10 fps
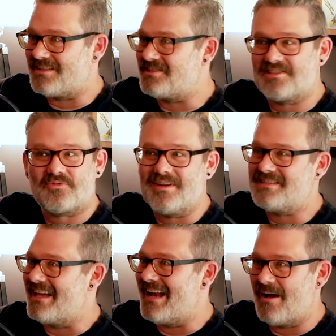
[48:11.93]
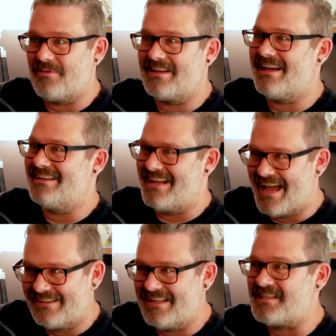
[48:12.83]
because, just reset and happen again.
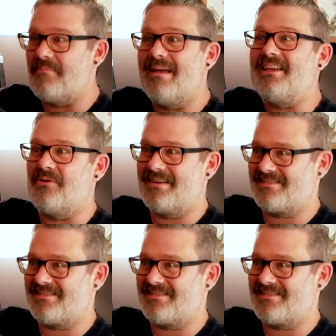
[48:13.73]
Yeah. yeah. It's ambiguous.